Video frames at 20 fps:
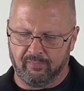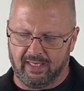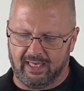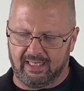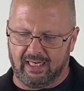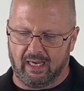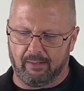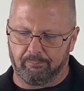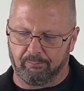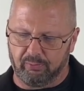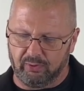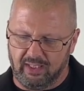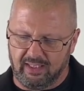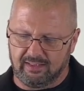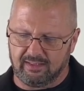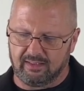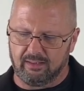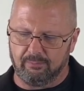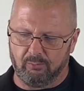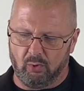and I
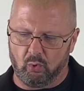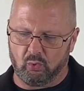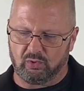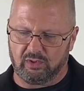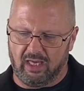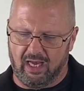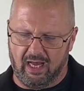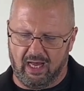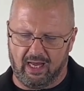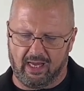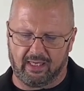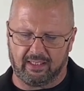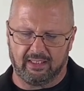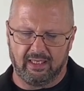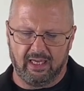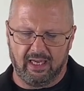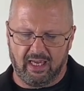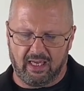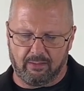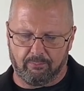blessed the Most High
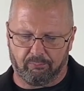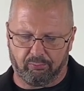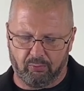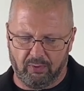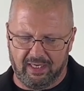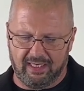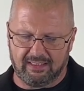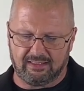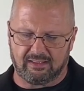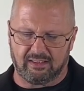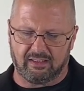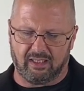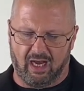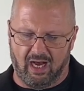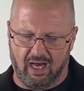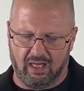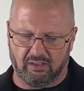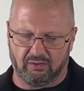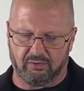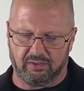and praised and
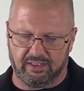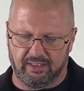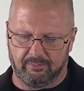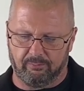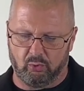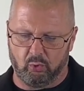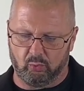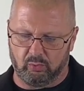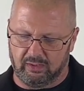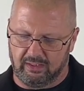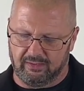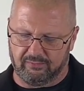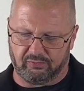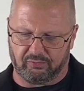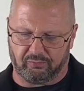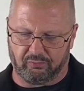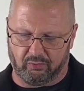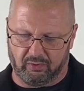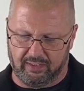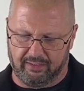honored him who lives
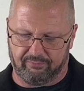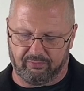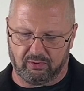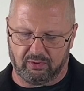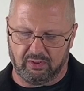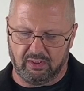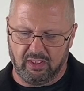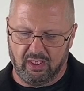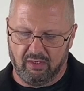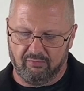forever.